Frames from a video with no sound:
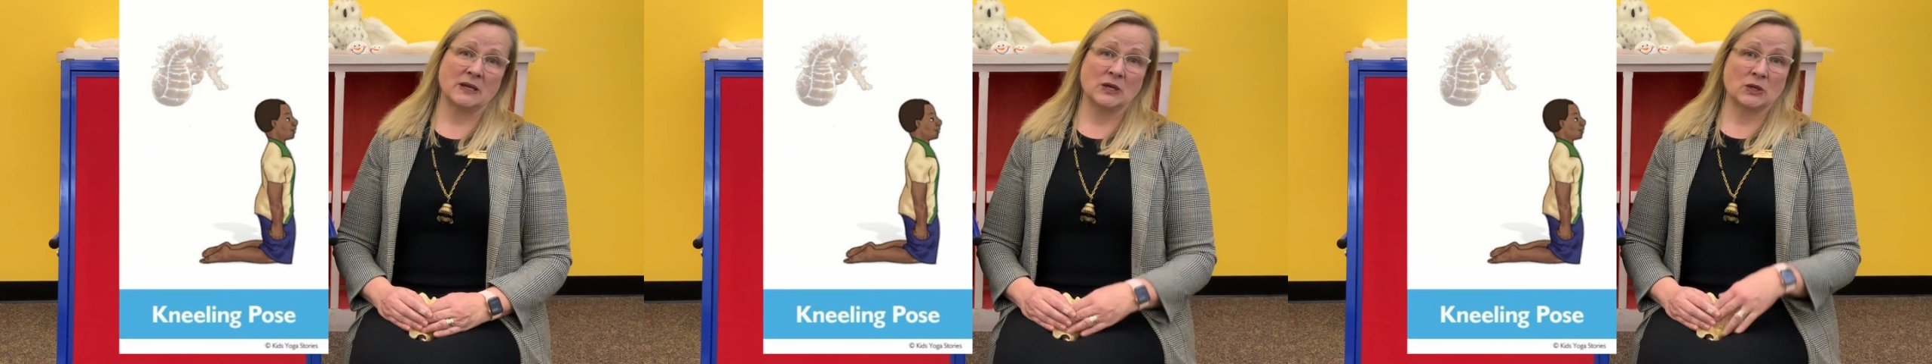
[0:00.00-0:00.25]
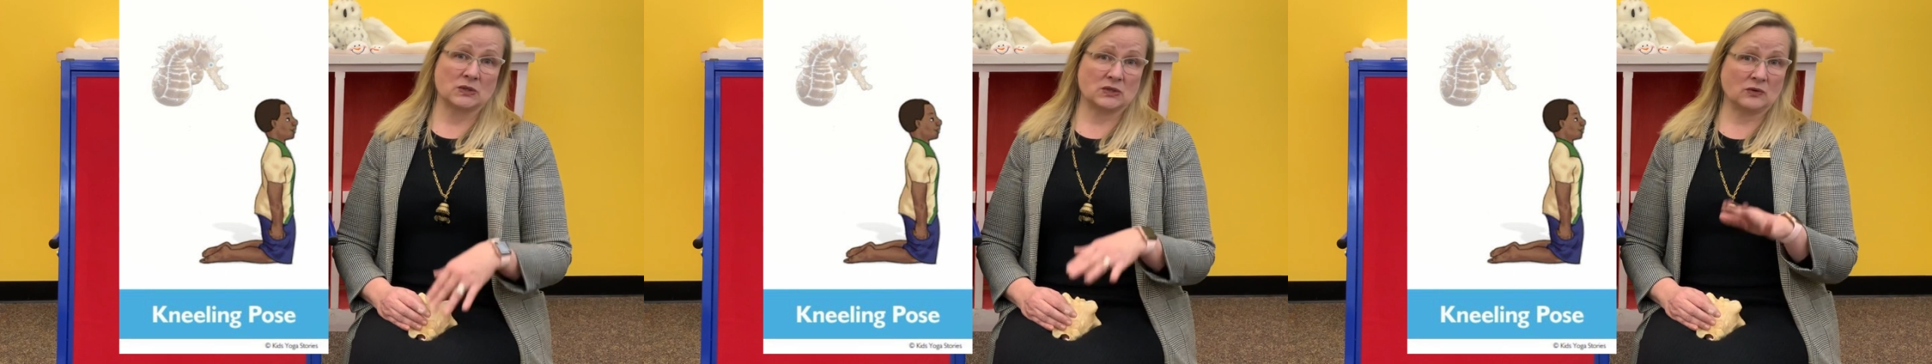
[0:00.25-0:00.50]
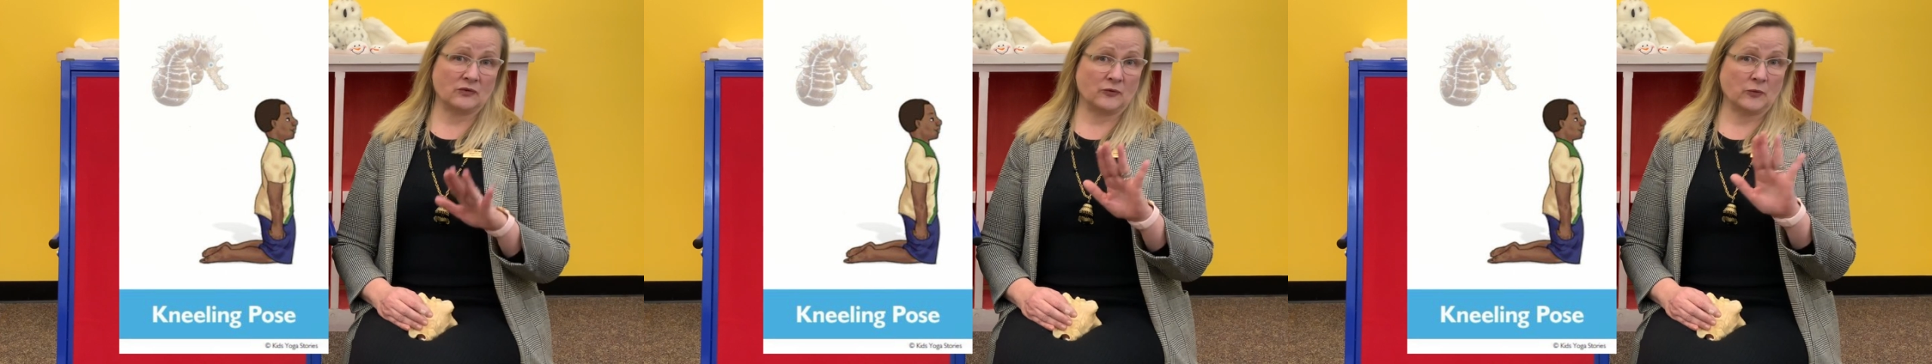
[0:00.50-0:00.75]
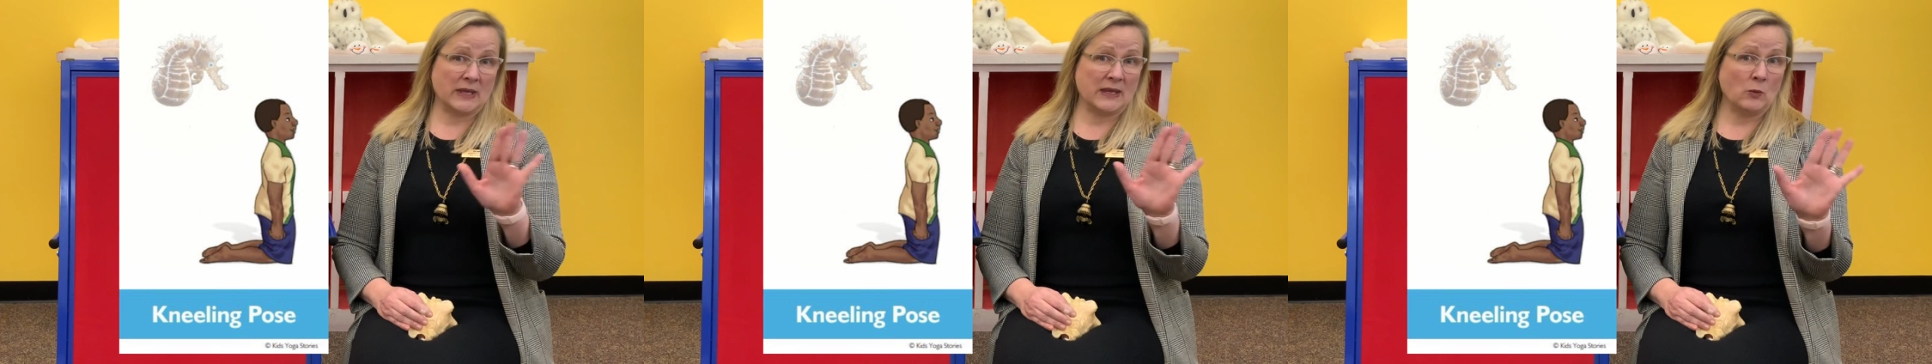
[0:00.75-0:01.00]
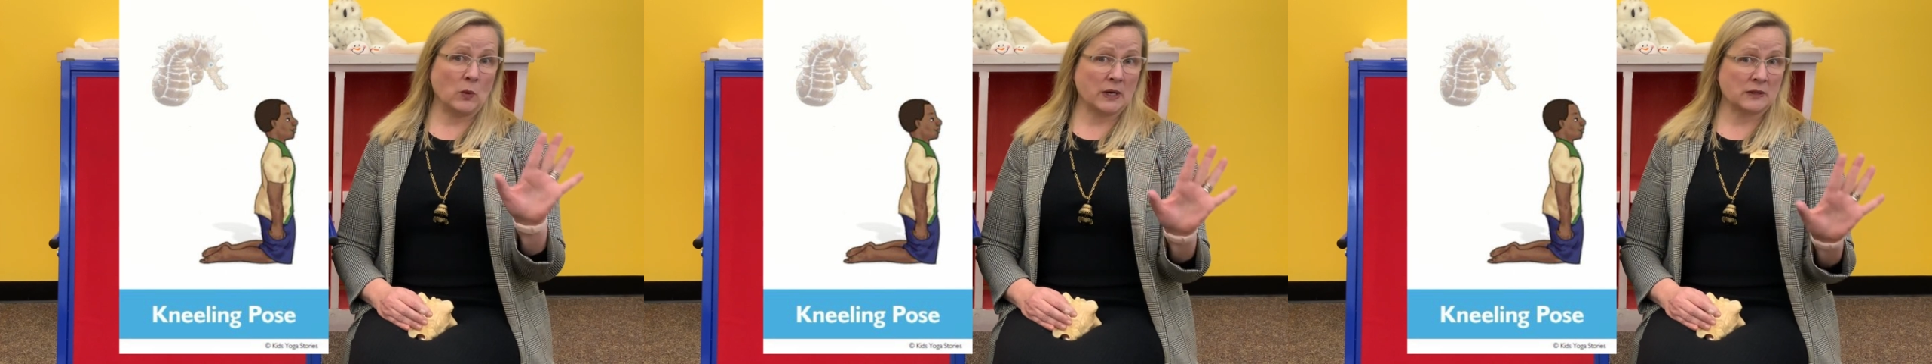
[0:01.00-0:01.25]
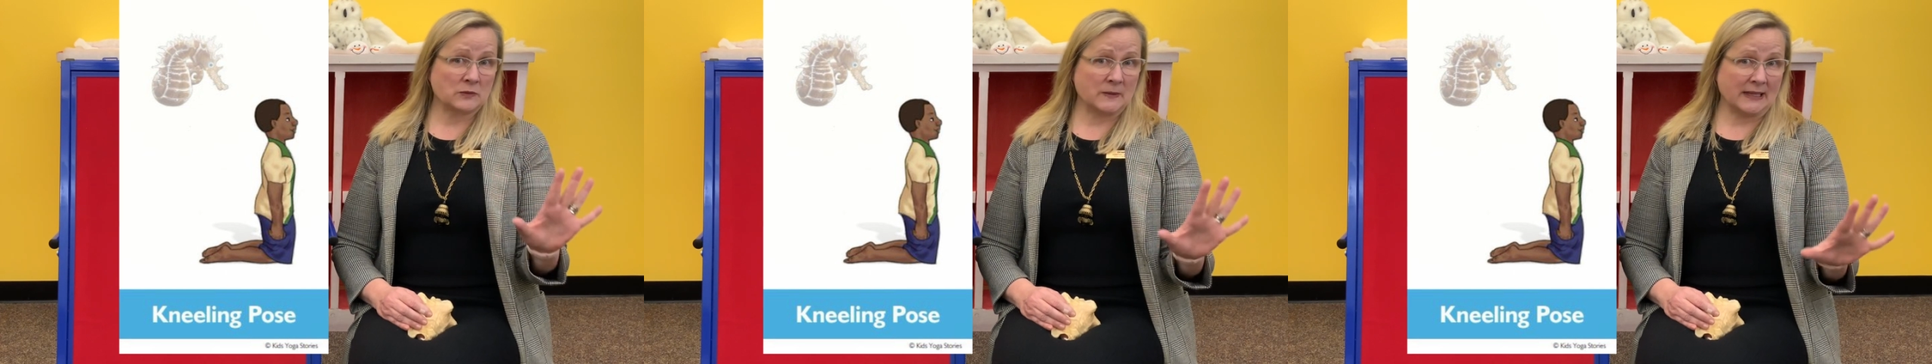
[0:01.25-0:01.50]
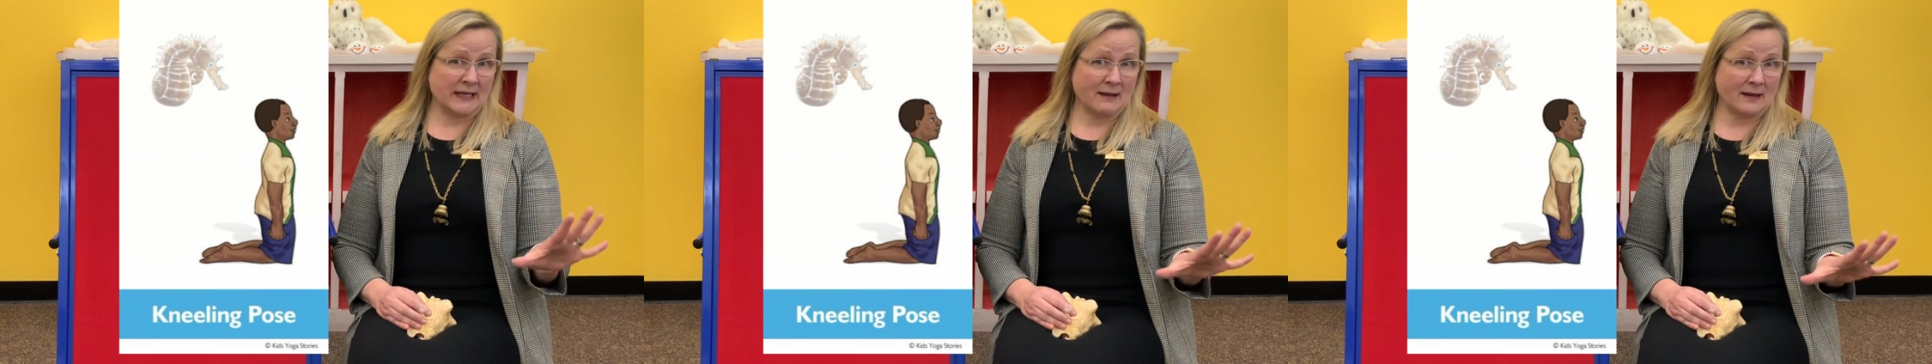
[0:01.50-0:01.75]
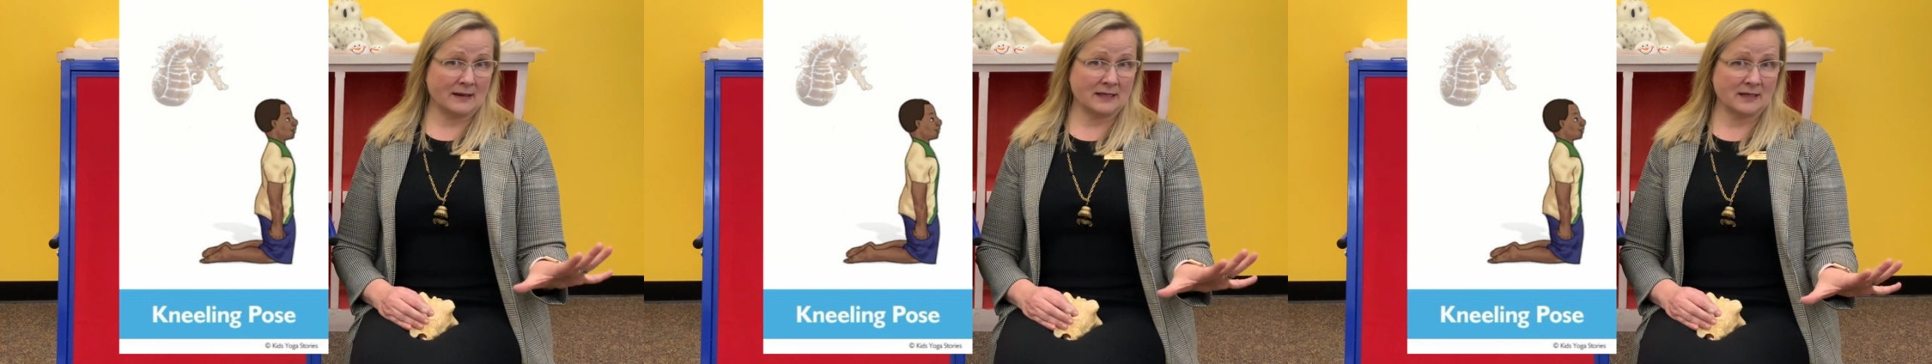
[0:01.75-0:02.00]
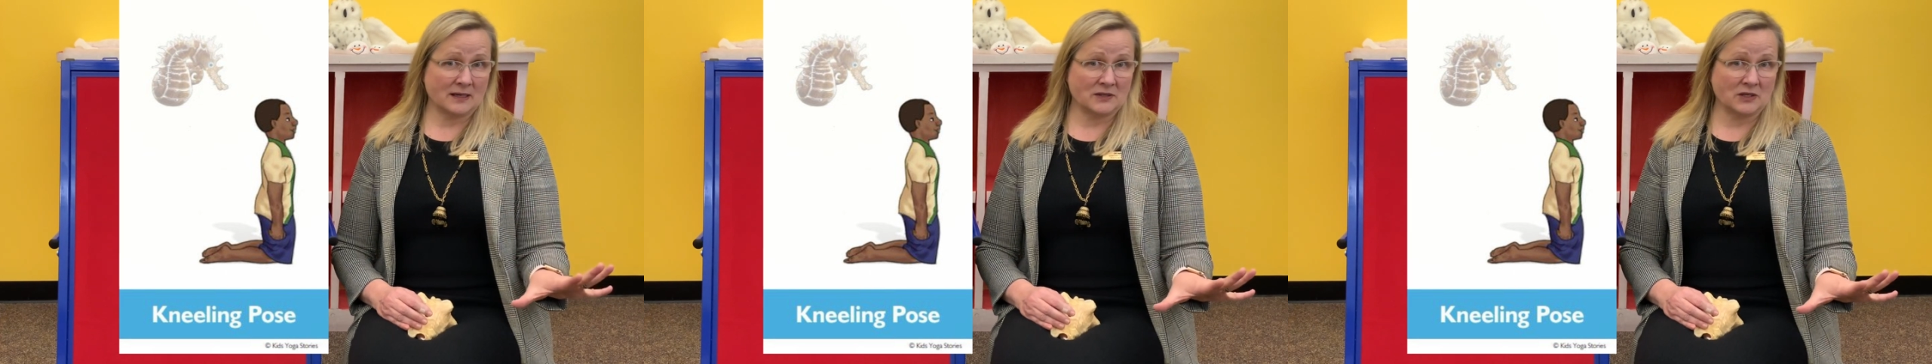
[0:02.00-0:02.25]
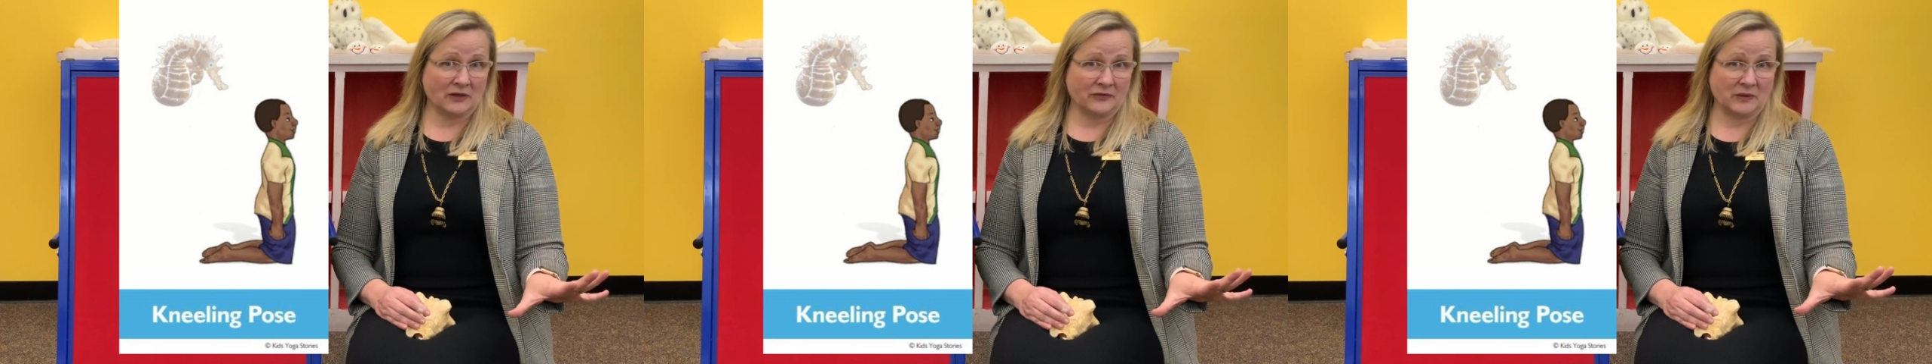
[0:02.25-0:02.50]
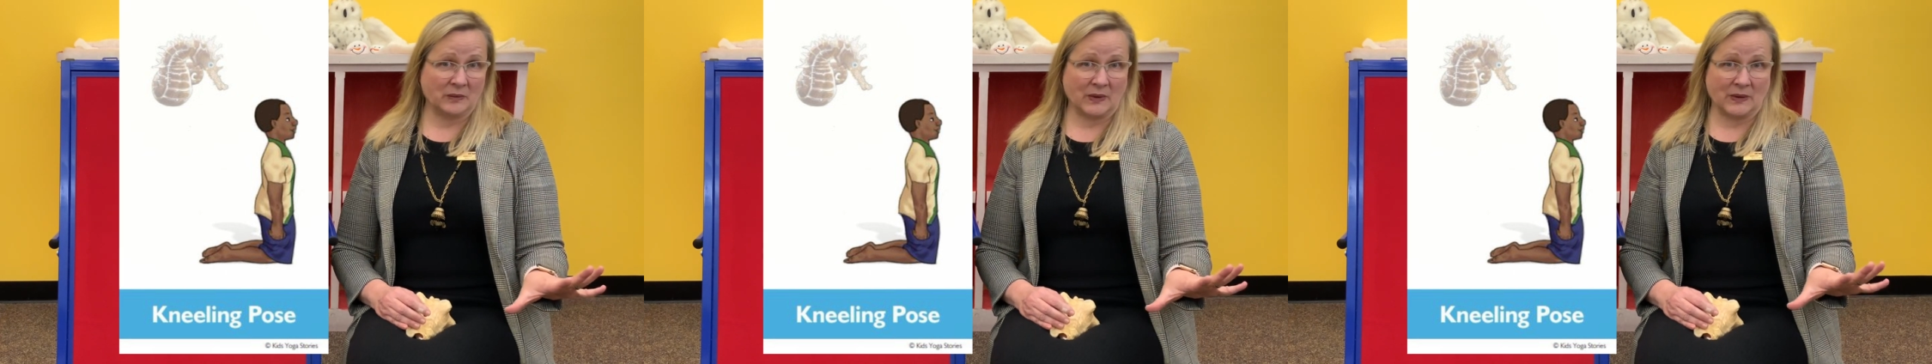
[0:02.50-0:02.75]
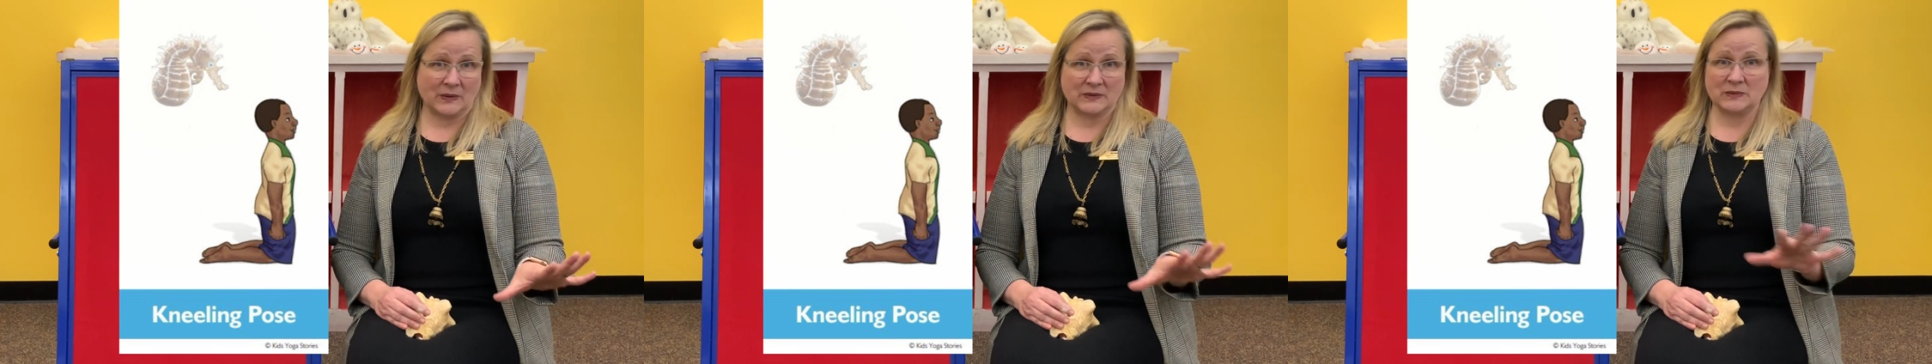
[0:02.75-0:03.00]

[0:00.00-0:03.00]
So if we worked really hard in our dolphin pose,